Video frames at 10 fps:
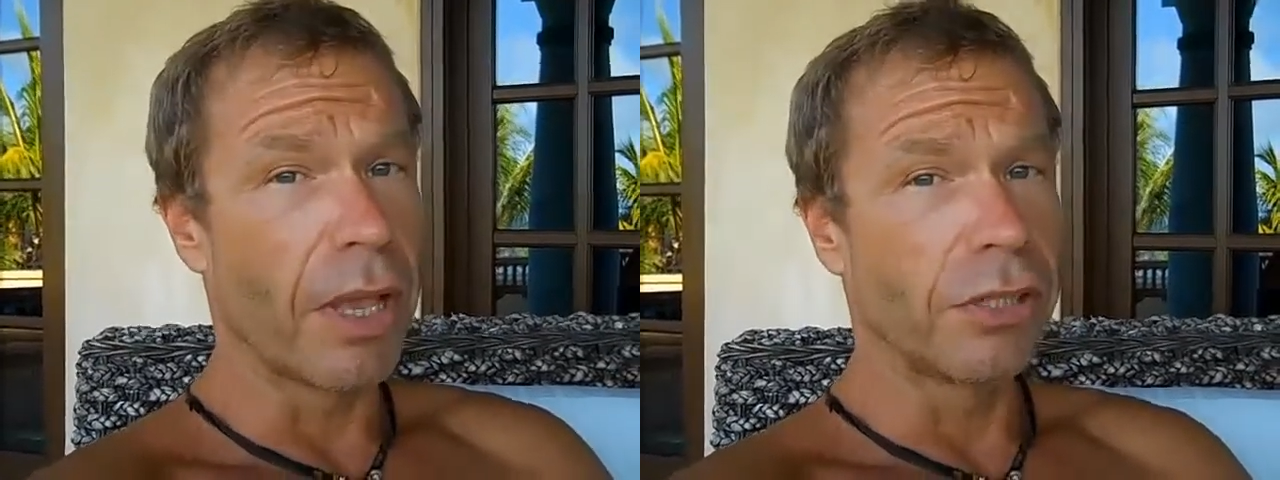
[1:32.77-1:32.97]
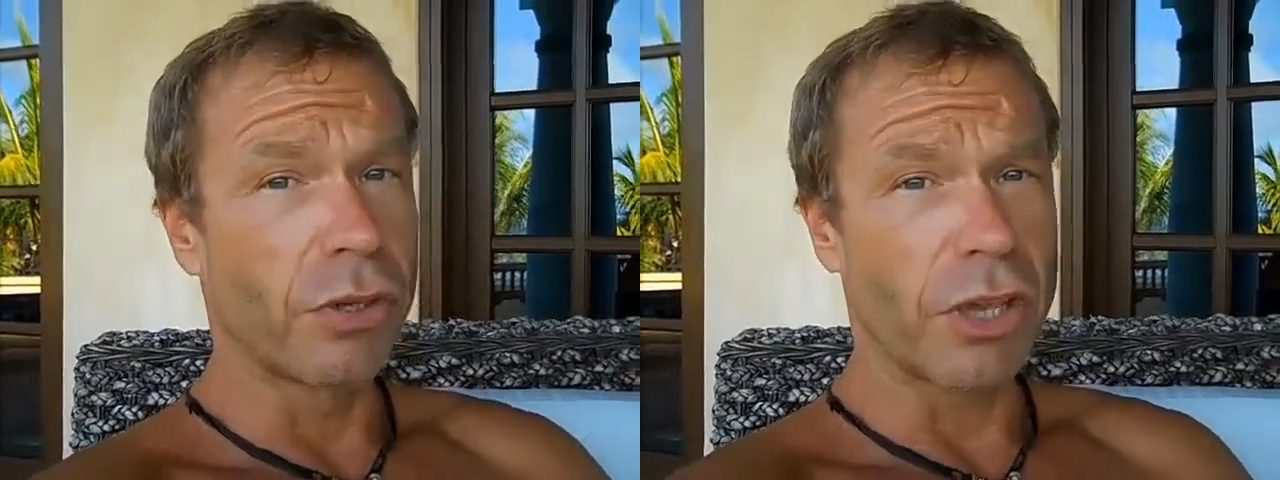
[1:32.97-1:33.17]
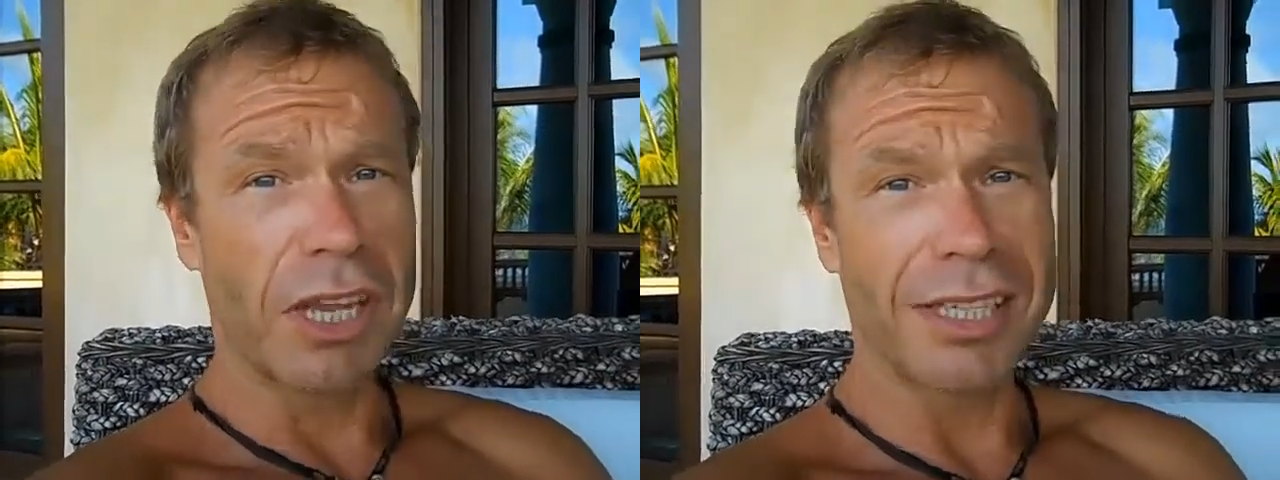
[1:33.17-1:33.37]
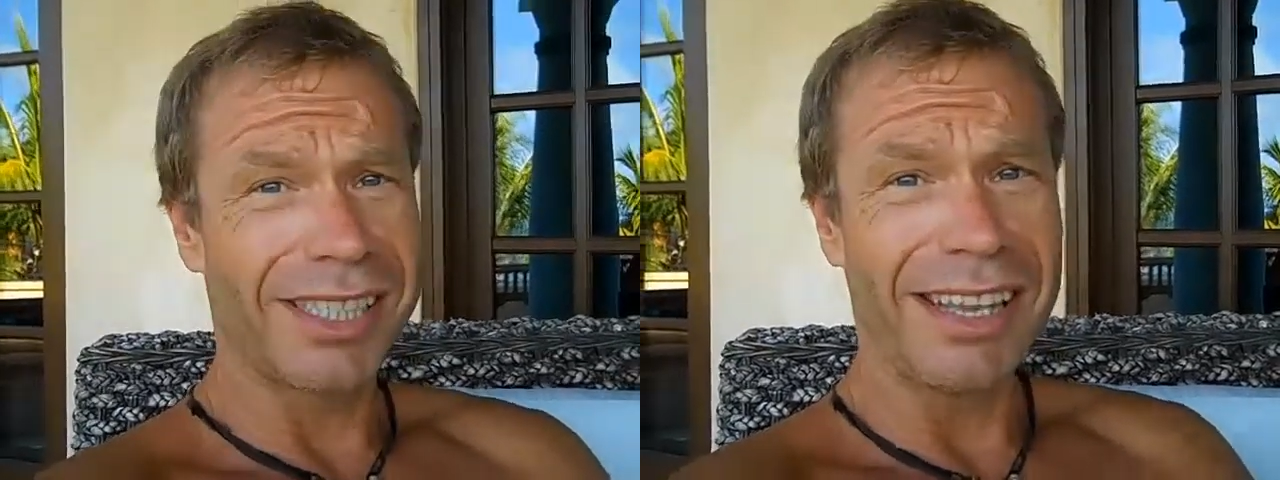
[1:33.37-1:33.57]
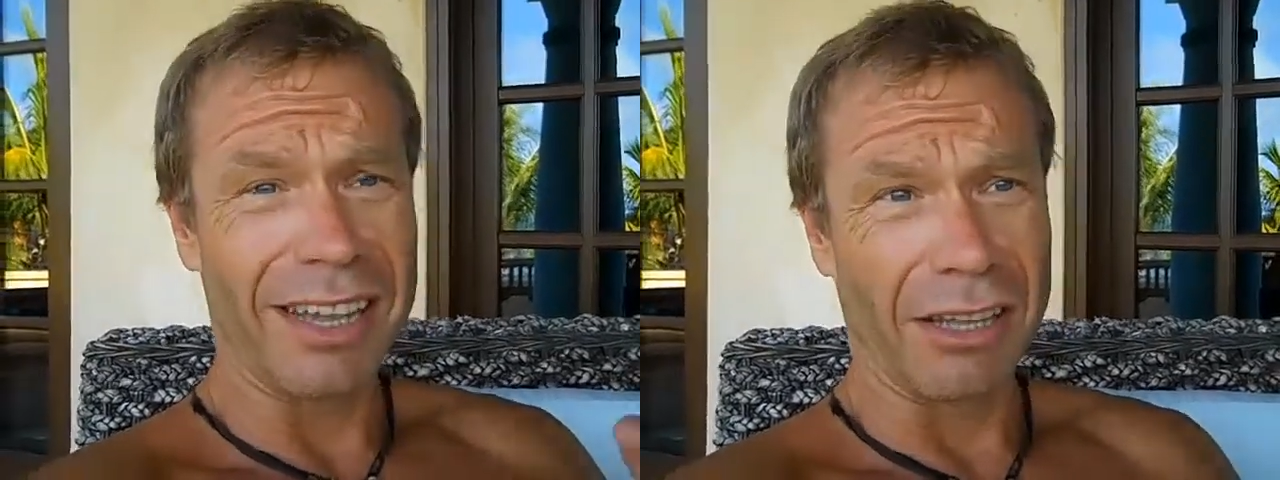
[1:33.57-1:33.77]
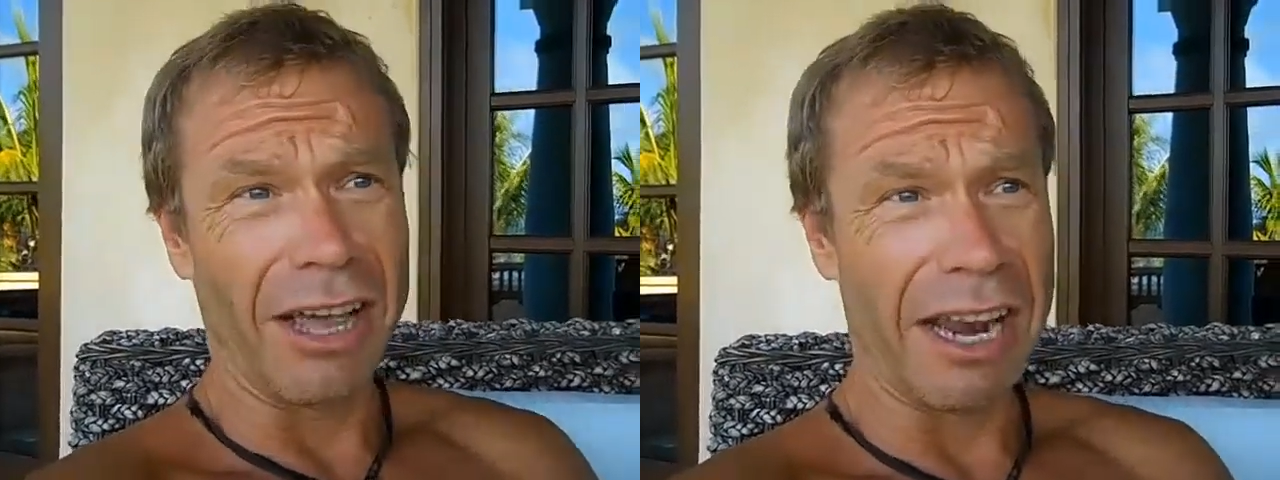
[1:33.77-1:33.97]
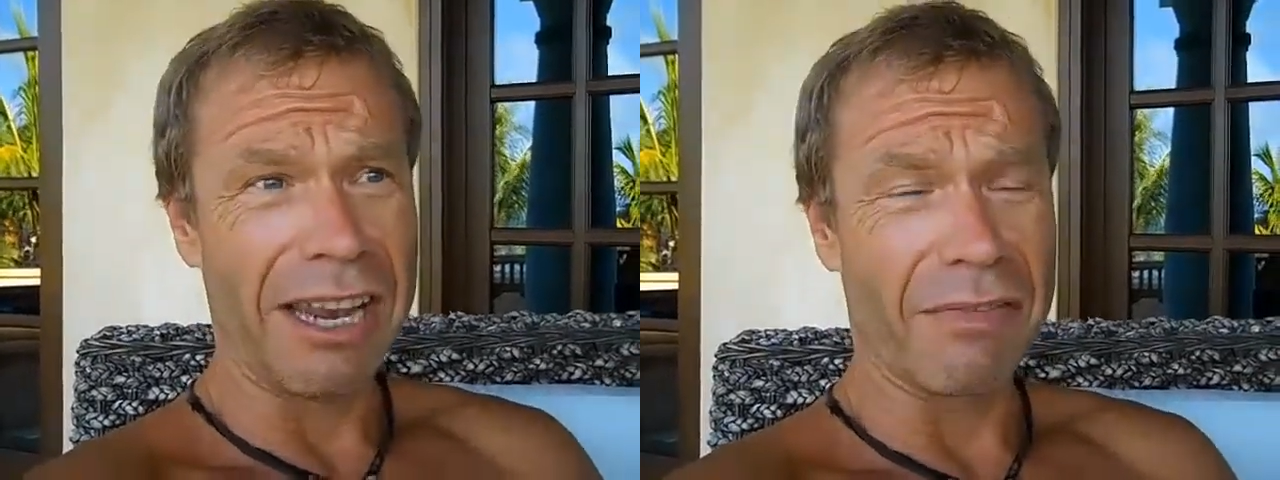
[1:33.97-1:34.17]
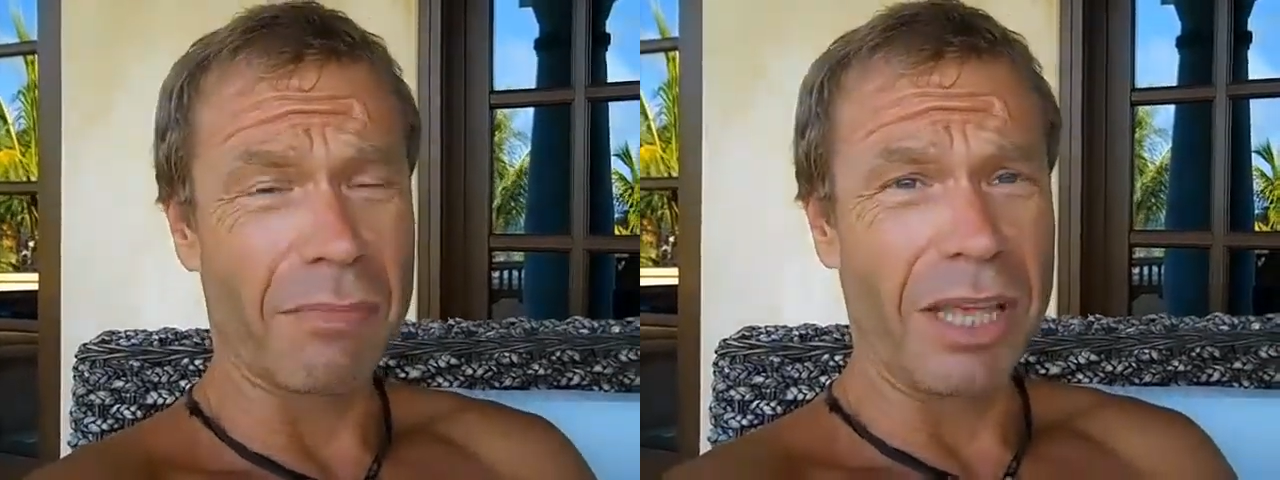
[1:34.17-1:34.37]
So you get to see like a lot of
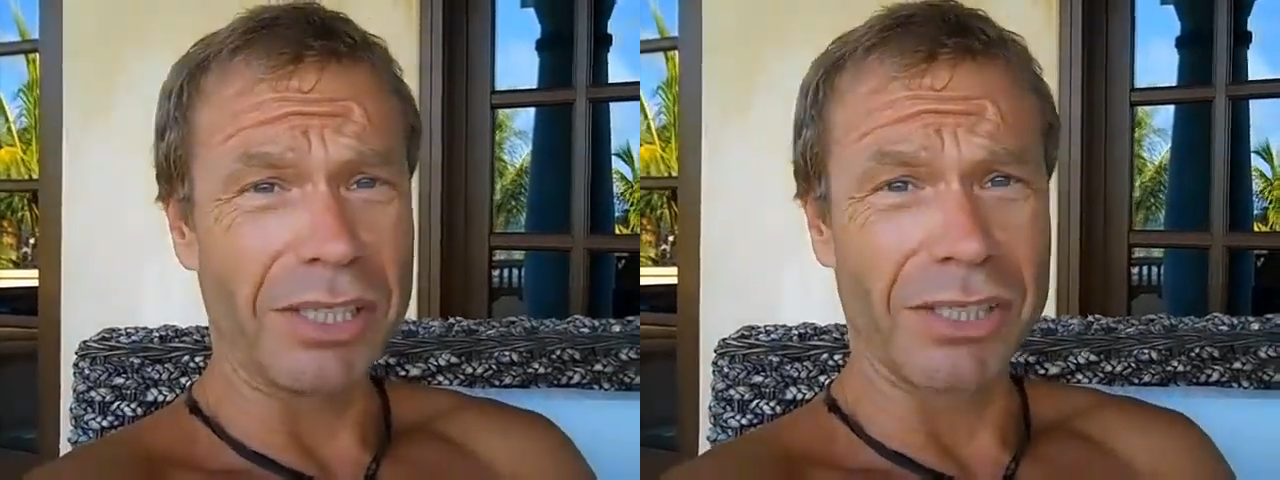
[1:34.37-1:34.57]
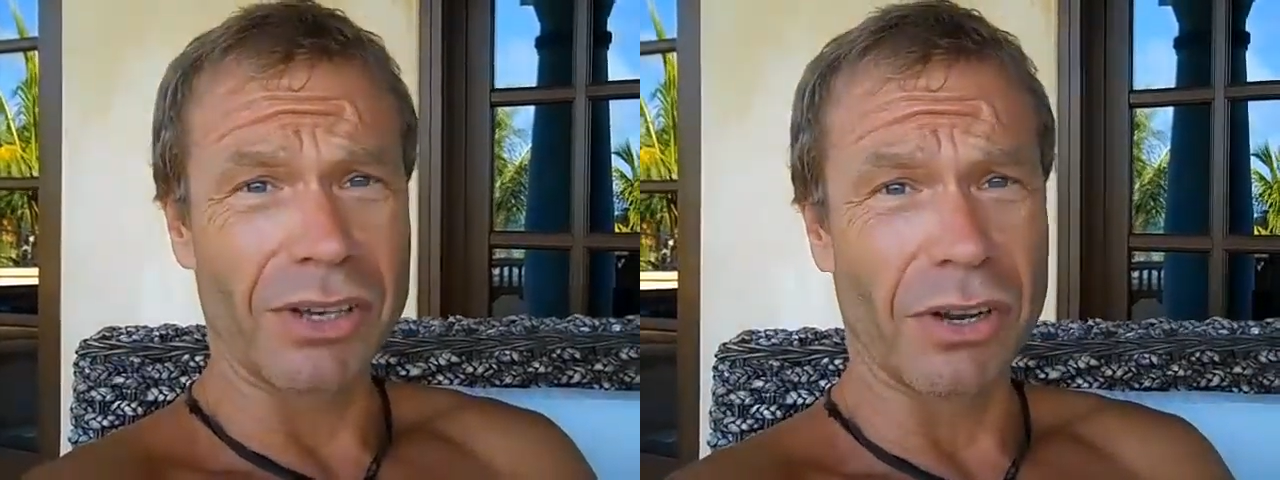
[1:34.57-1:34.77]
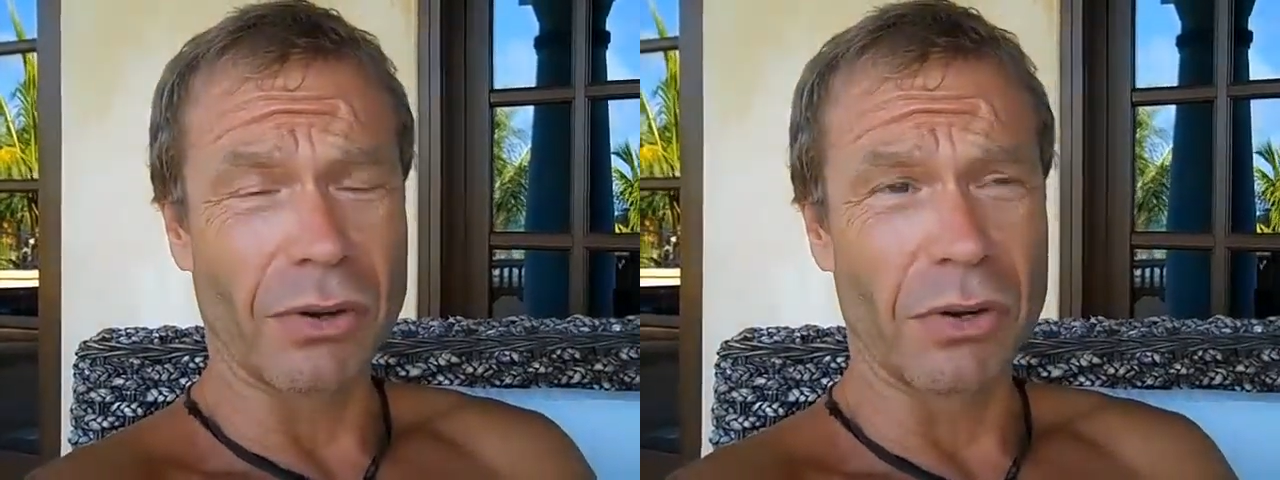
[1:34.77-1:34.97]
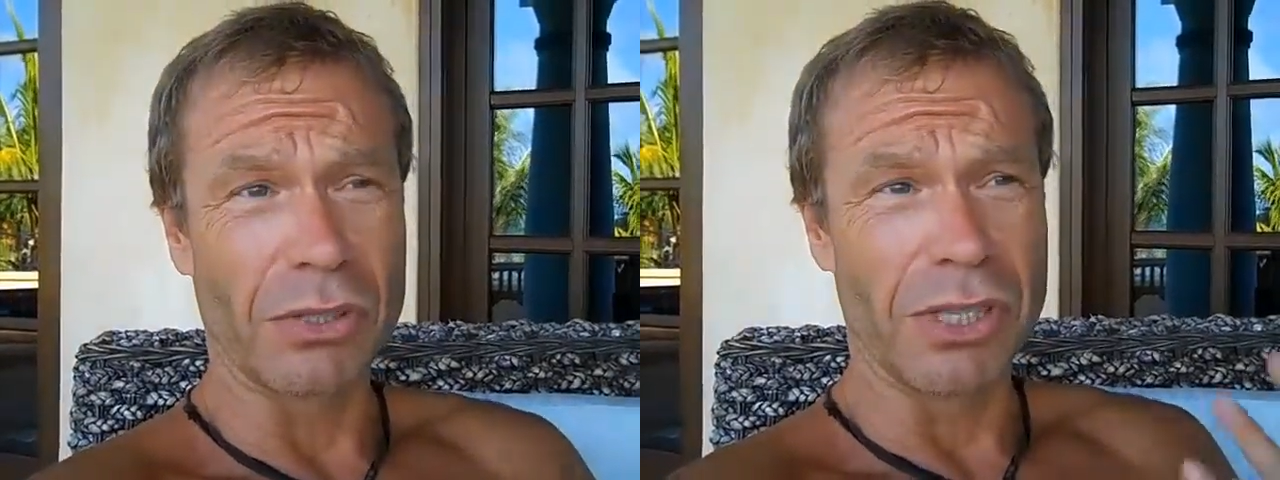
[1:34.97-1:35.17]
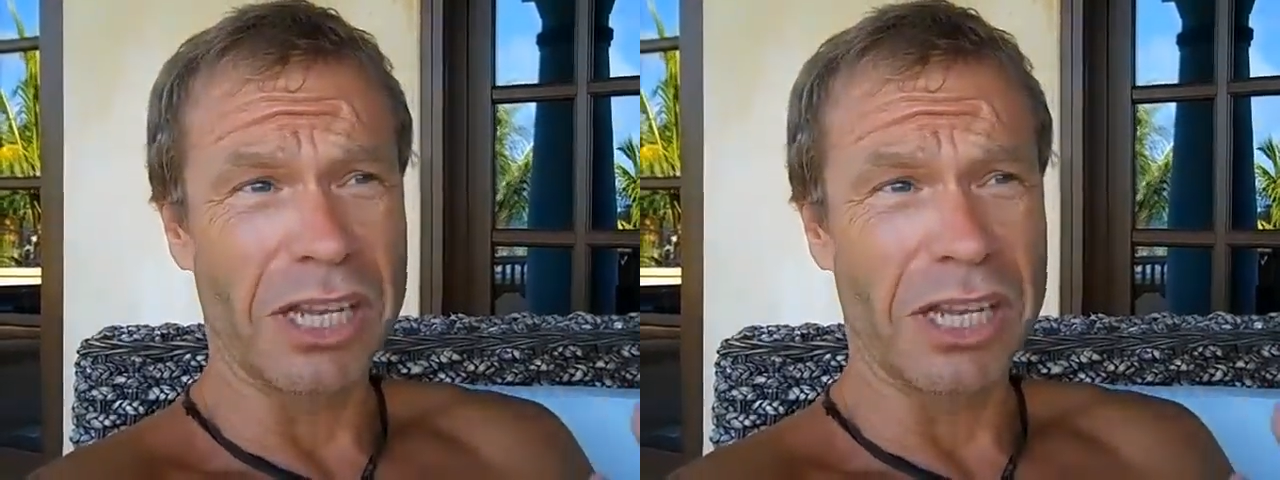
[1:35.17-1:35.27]
different places on a cruise.